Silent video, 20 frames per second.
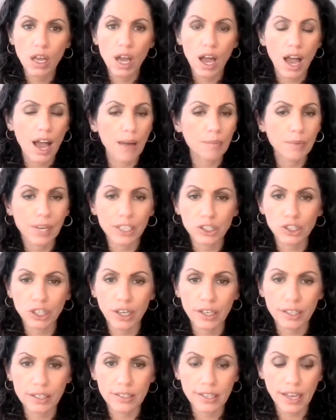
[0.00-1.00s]
I'm not
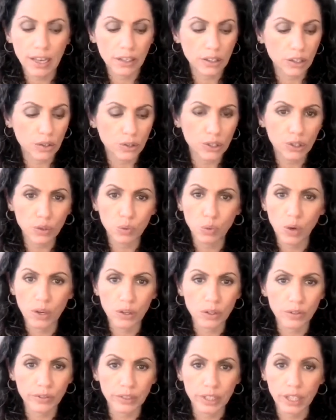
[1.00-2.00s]
trying to tell you do one
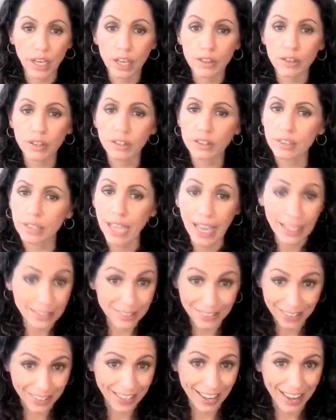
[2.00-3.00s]
over the other.
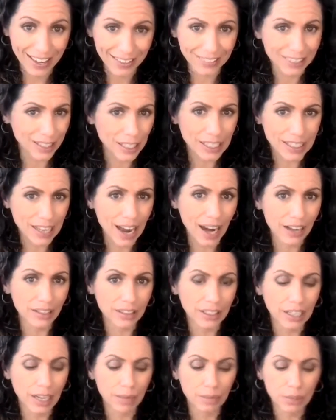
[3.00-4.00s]
That's, again,
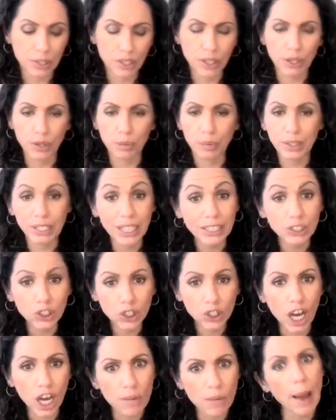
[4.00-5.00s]
entirely up to you. But let's
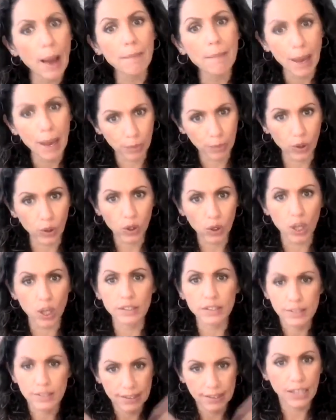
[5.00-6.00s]
talk about my protocol,
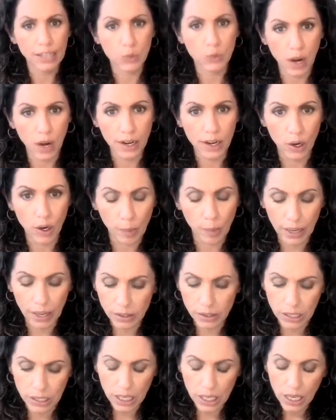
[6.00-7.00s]
since that's what I know
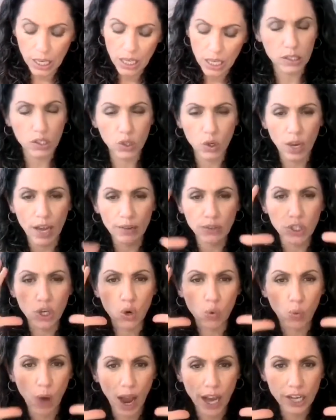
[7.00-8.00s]
best. So you have to
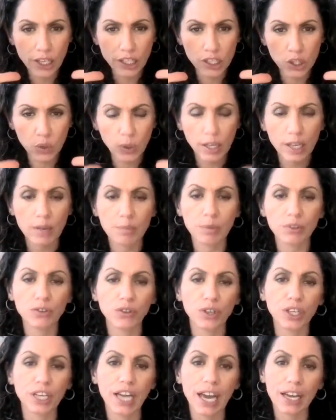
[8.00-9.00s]
know why you're doing it
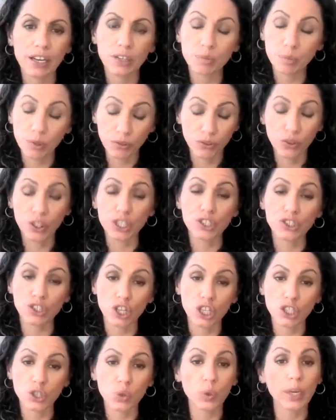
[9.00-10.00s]
before you
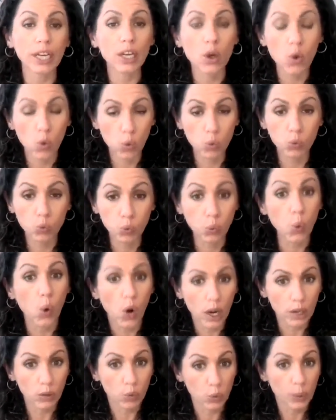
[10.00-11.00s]
start doing
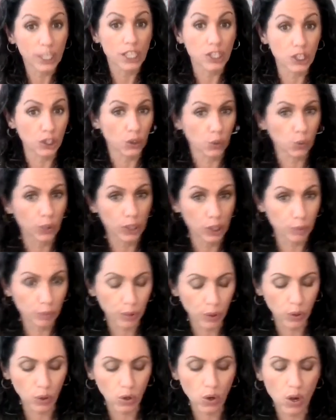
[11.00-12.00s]
what we do with the
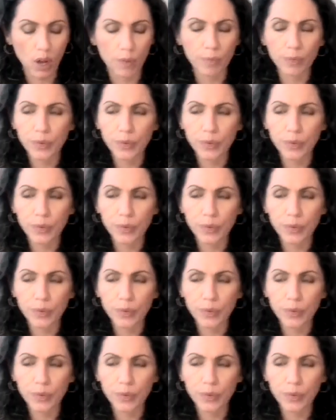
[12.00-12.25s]
protocol.